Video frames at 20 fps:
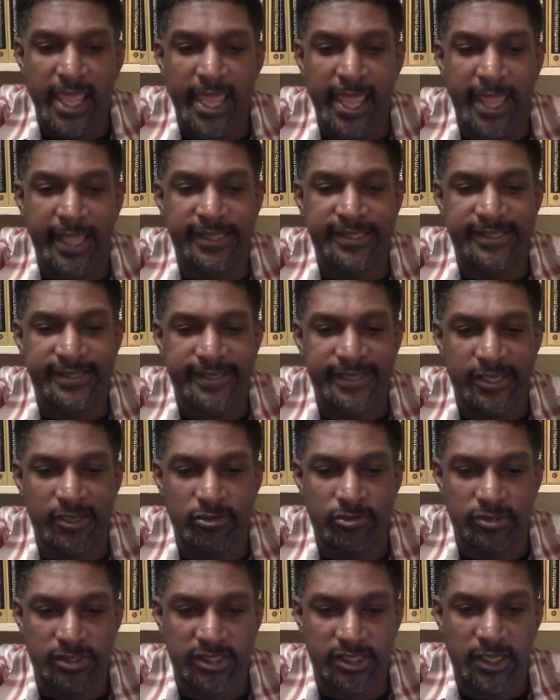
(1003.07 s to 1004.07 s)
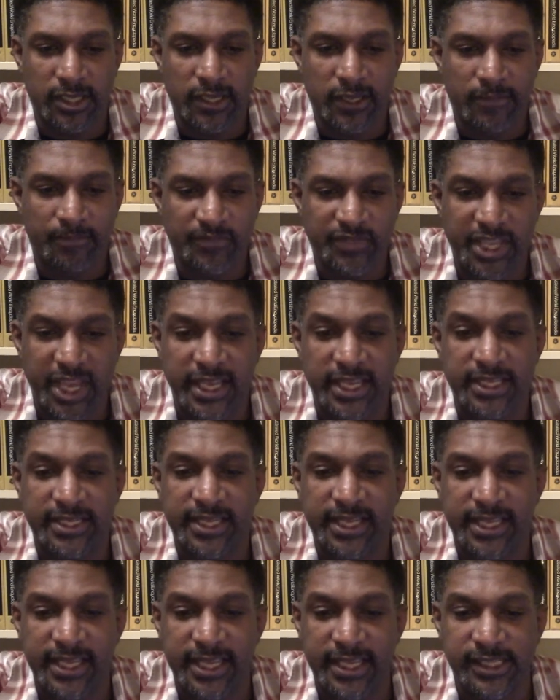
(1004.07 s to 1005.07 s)
Excuse. Taking
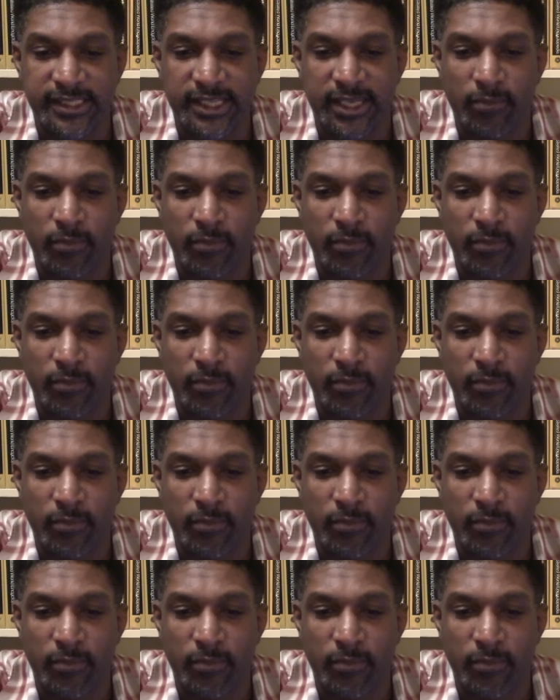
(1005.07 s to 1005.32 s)
the easy